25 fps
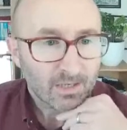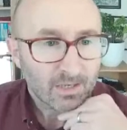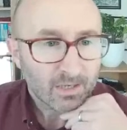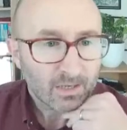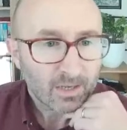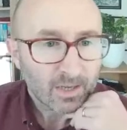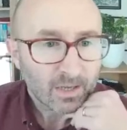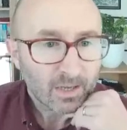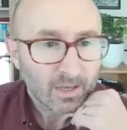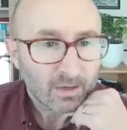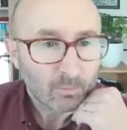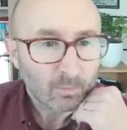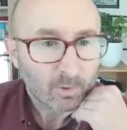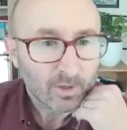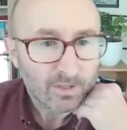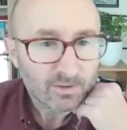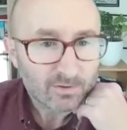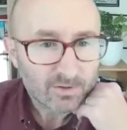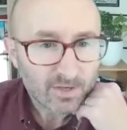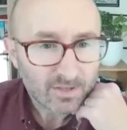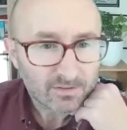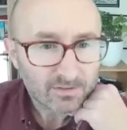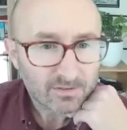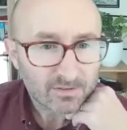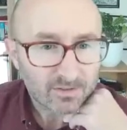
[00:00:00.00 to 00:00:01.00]
We're
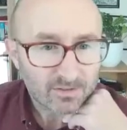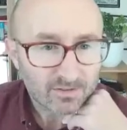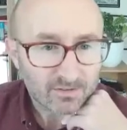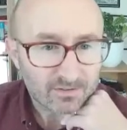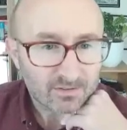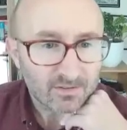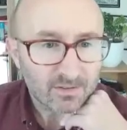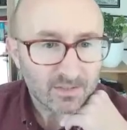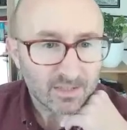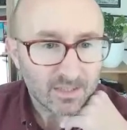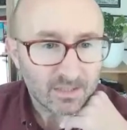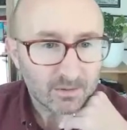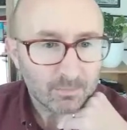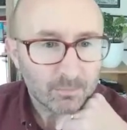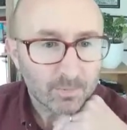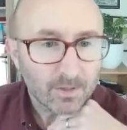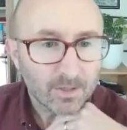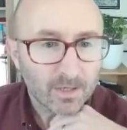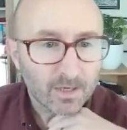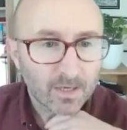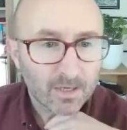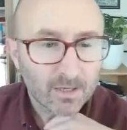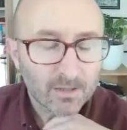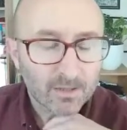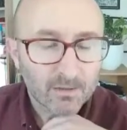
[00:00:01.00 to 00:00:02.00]
interested in sleep
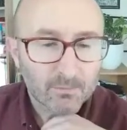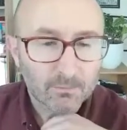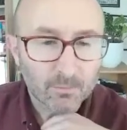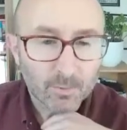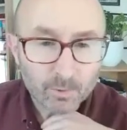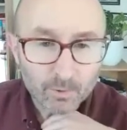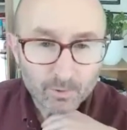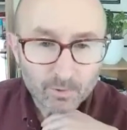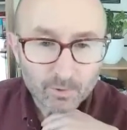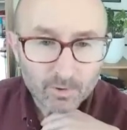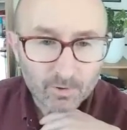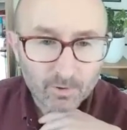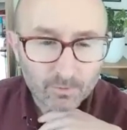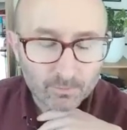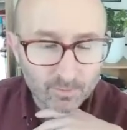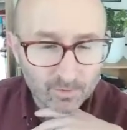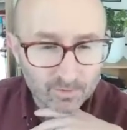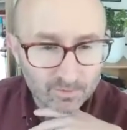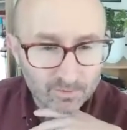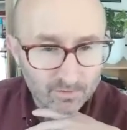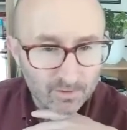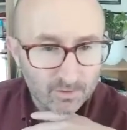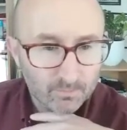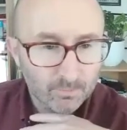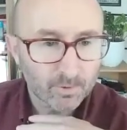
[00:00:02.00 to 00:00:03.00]
and mood,
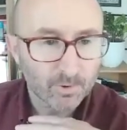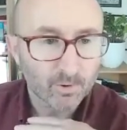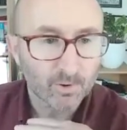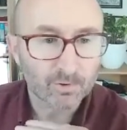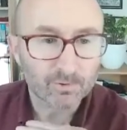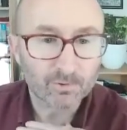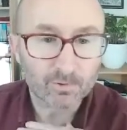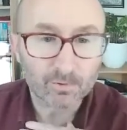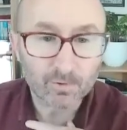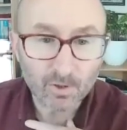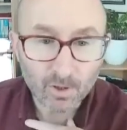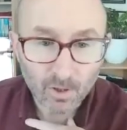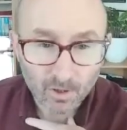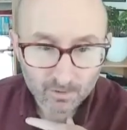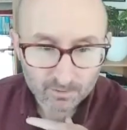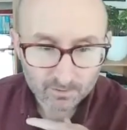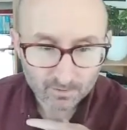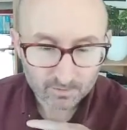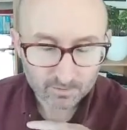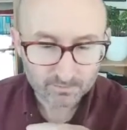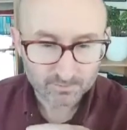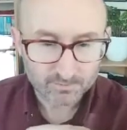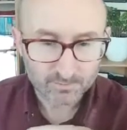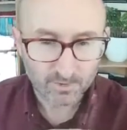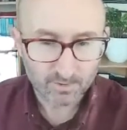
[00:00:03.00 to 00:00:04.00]
obviously, but also
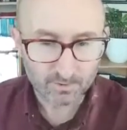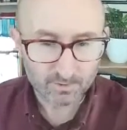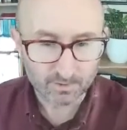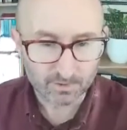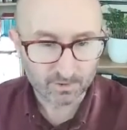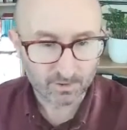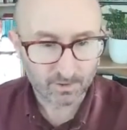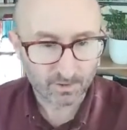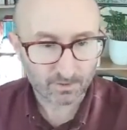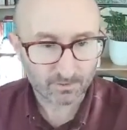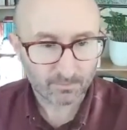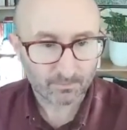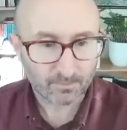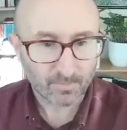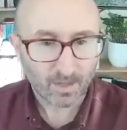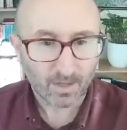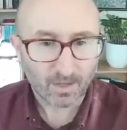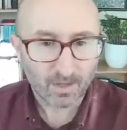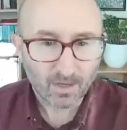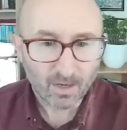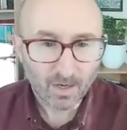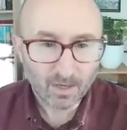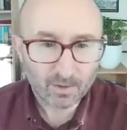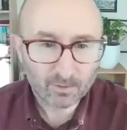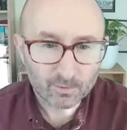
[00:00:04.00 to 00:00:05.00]
cognitive functioning,
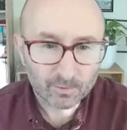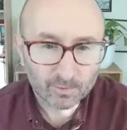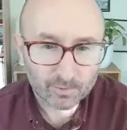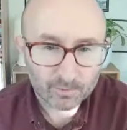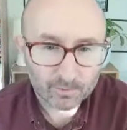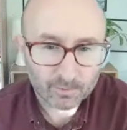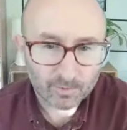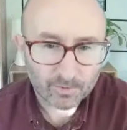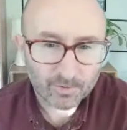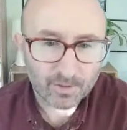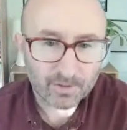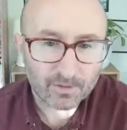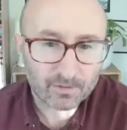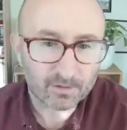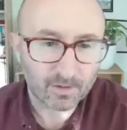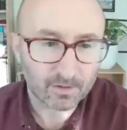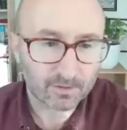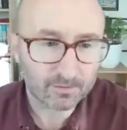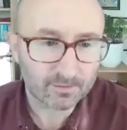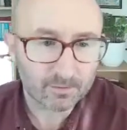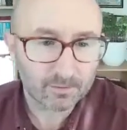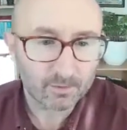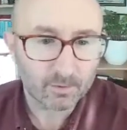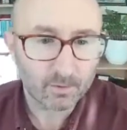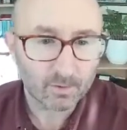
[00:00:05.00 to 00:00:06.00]
and also things like
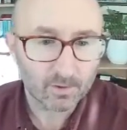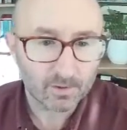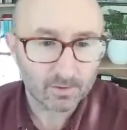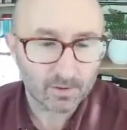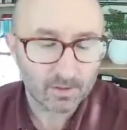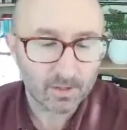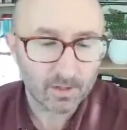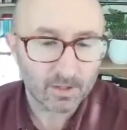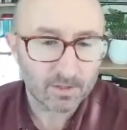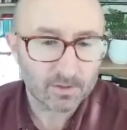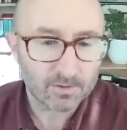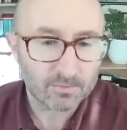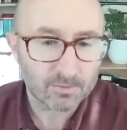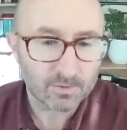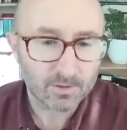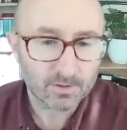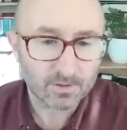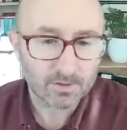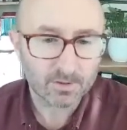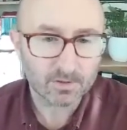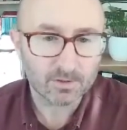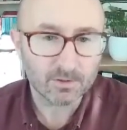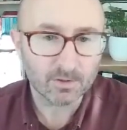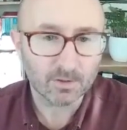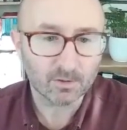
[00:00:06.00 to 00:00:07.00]
school engagement
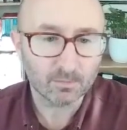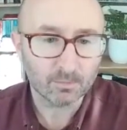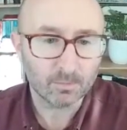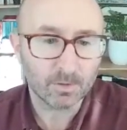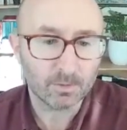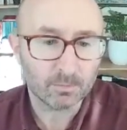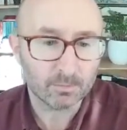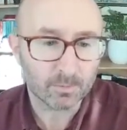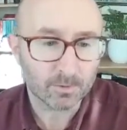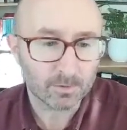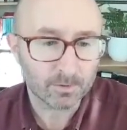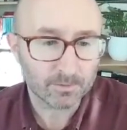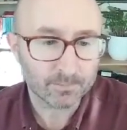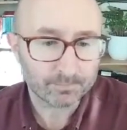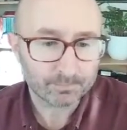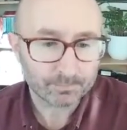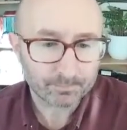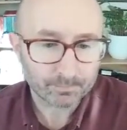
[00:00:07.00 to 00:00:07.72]
in young people.